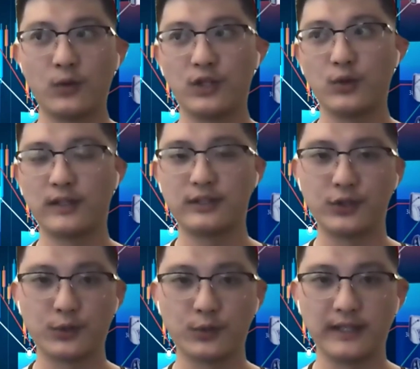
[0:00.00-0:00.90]
what you want to
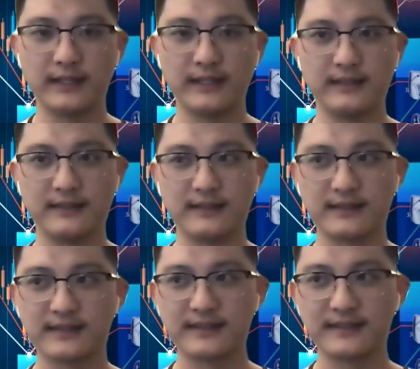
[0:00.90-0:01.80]
do
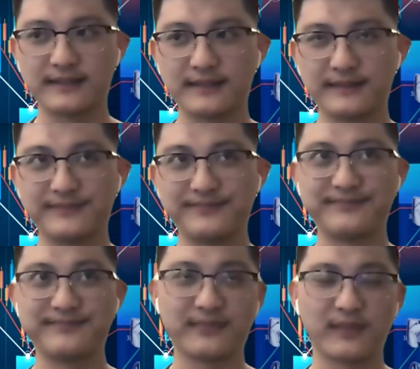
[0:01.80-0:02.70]
is
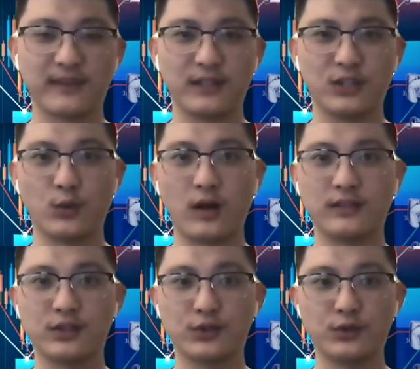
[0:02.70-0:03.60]
you
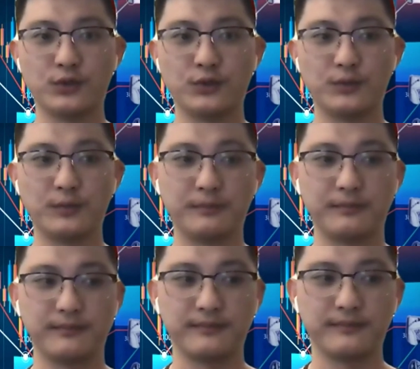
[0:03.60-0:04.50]
want to,
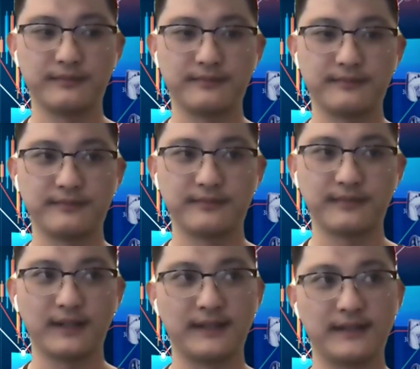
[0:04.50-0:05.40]

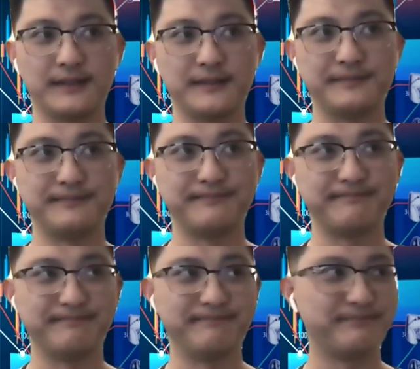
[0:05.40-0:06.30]
how
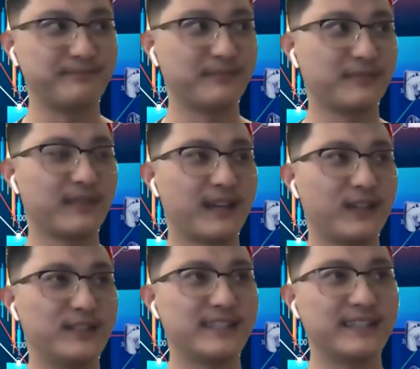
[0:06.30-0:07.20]

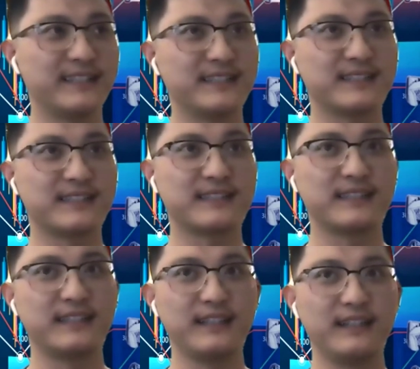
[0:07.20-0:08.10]
do you say this?
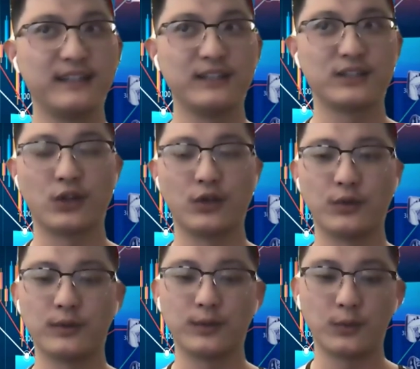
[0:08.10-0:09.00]

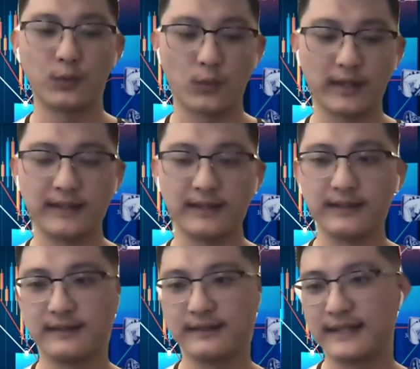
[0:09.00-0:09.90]
So
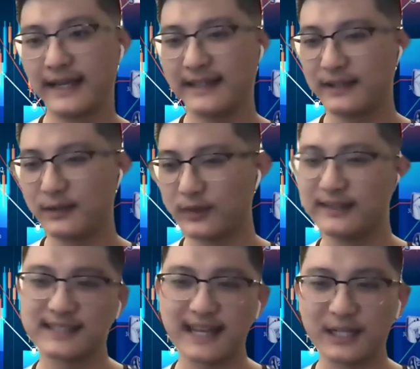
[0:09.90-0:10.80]
when
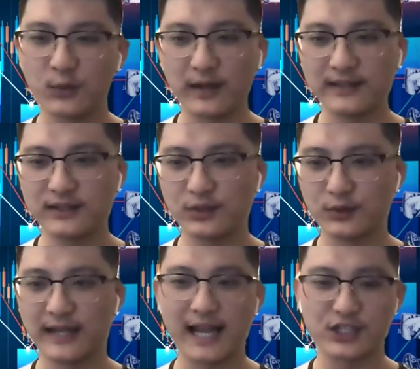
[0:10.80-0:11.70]
deciding when
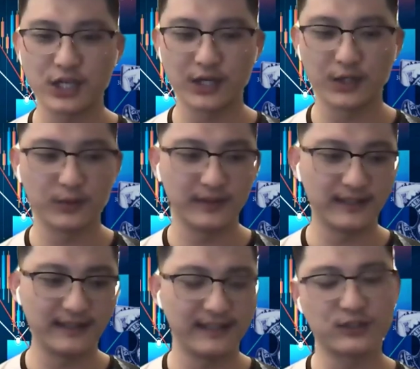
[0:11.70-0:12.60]
to cash out,
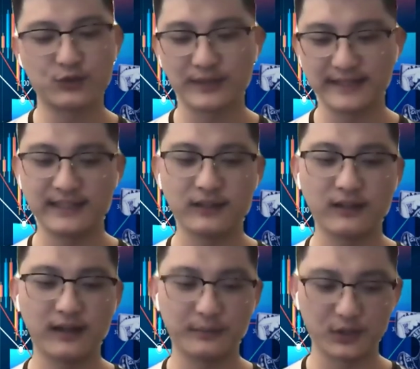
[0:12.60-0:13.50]
it's really
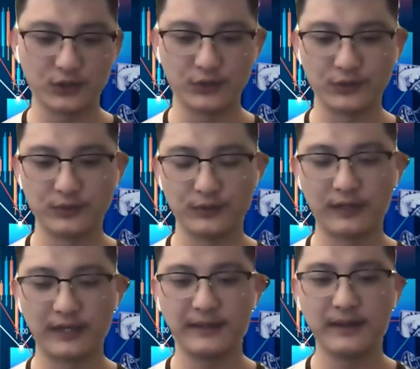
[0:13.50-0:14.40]
up to you,
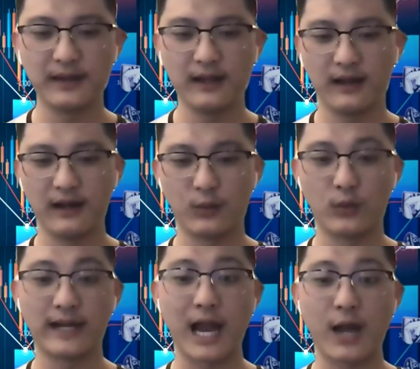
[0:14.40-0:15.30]
right?
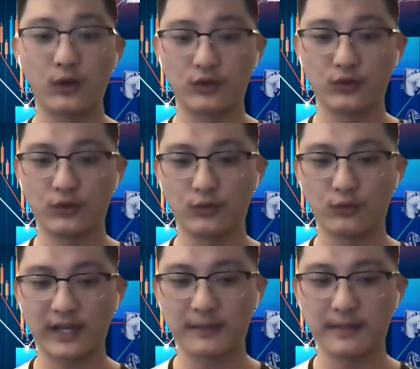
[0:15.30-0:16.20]
What I would
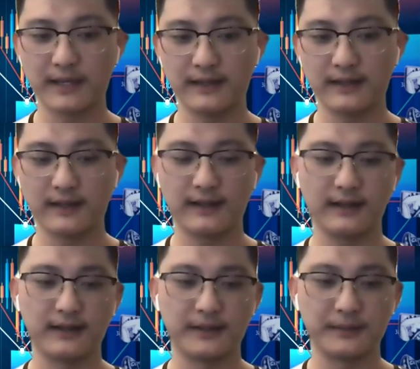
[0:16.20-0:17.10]
recommend
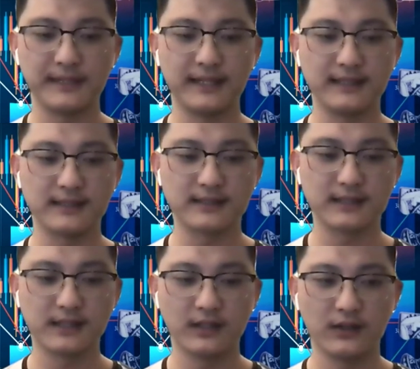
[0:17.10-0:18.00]

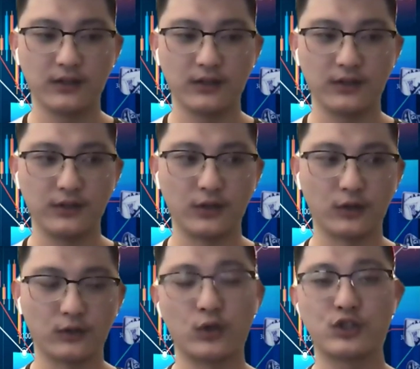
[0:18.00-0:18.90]
is,
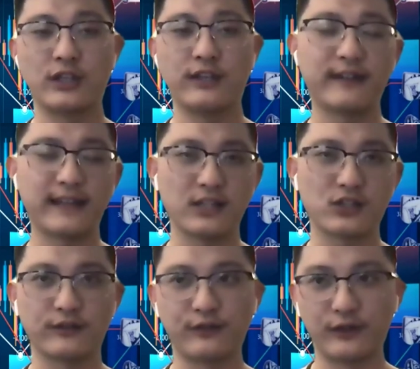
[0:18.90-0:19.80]
to achieve
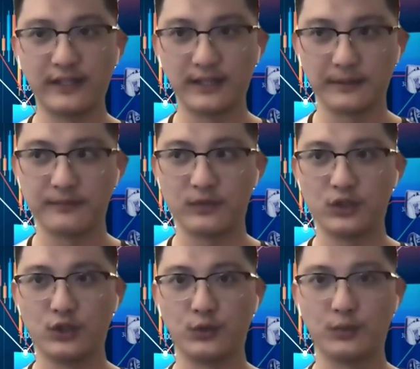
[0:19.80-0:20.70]
financial freedom,
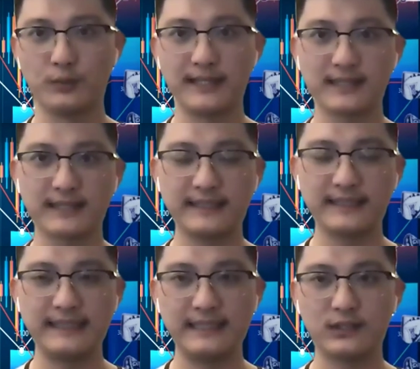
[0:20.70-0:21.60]
you
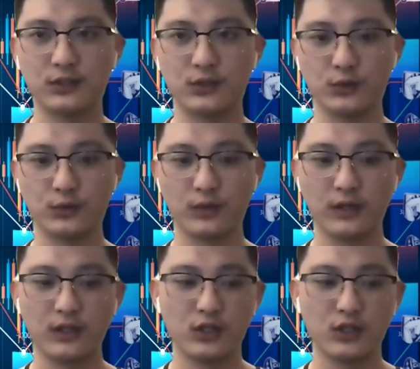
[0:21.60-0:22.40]
basically need to